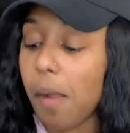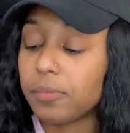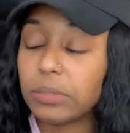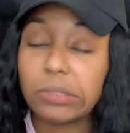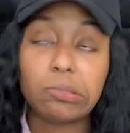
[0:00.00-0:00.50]

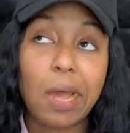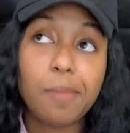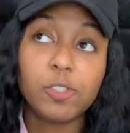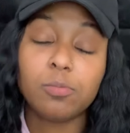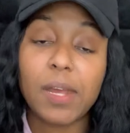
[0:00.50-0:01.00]

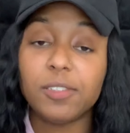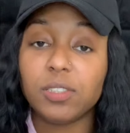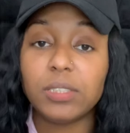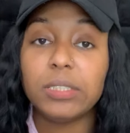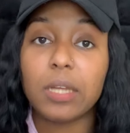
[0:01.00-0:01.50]
Sometimes you might just
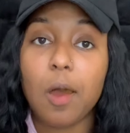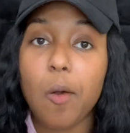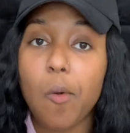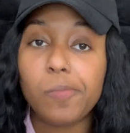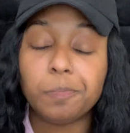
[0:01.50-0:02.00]
need to
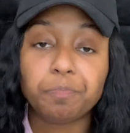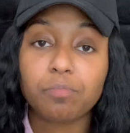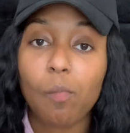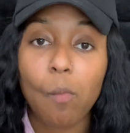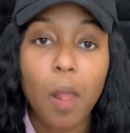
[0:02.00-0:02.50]
go
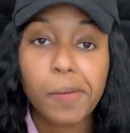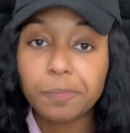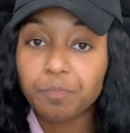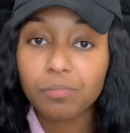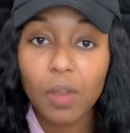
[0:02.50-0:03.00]

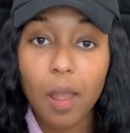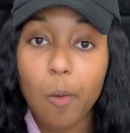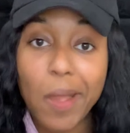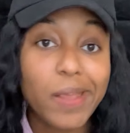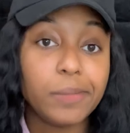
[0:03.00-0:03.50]

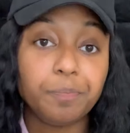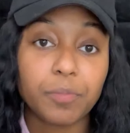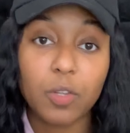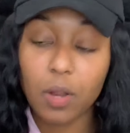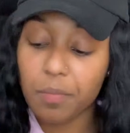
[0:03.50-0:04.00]
away,
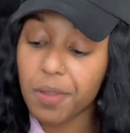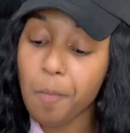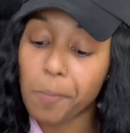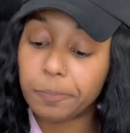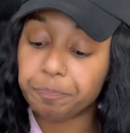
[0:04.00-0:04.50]
you know what I
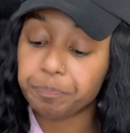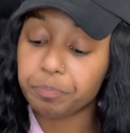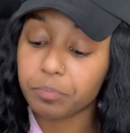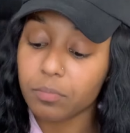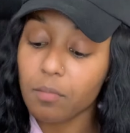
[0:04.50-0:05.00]
mean?
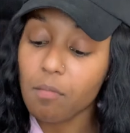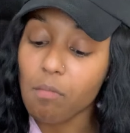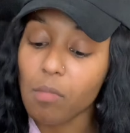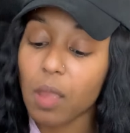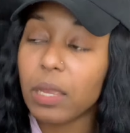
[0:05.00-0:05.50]

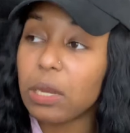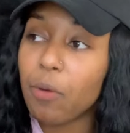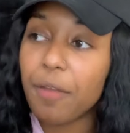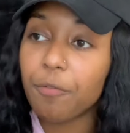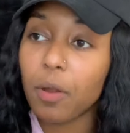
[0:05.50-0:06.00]
Get
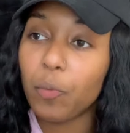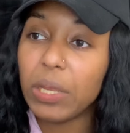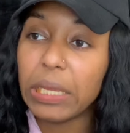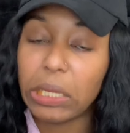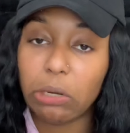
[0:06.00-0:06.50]
away for a
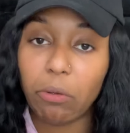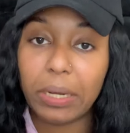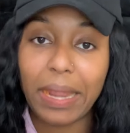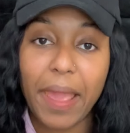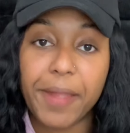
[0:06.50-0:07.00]
weekend or a
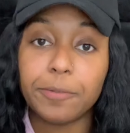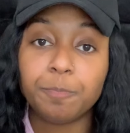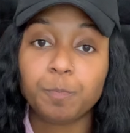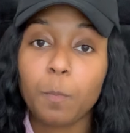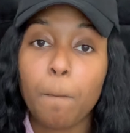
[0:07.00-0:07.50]
day
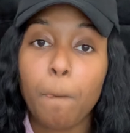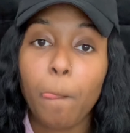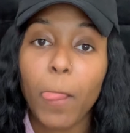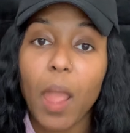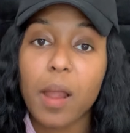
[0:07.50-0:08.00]

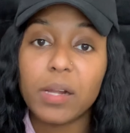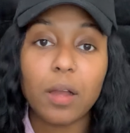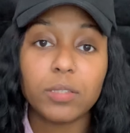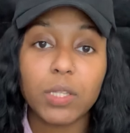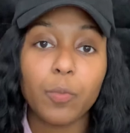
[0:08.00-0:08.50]
and
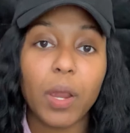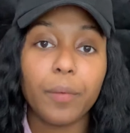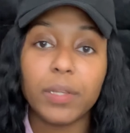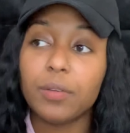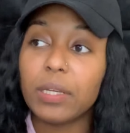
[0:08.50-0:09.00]
go somewhere
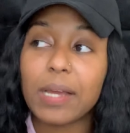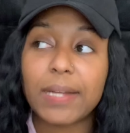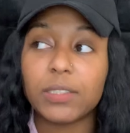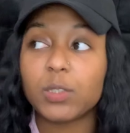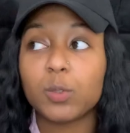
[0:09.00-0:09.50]
where you can
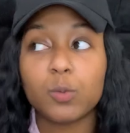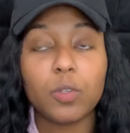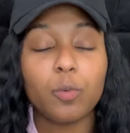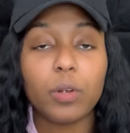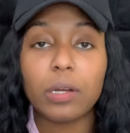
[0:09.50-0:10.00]
kind of tune
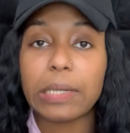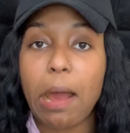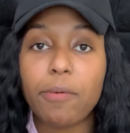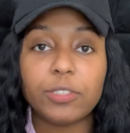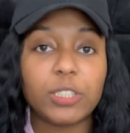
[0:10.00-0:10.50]
the world
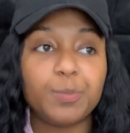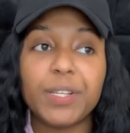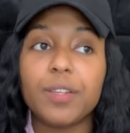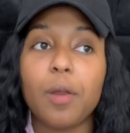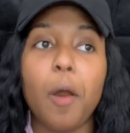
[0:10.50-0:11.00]
out and just be
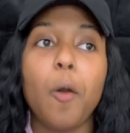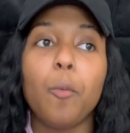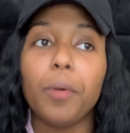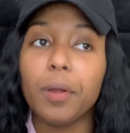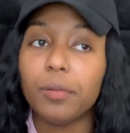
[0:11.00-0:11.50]
in your own
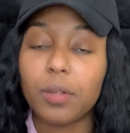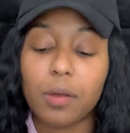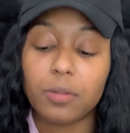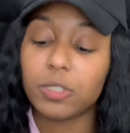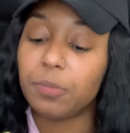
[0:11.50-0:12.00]
world, your
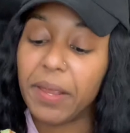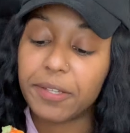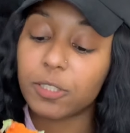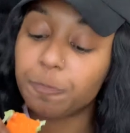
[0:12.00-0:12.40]
own space.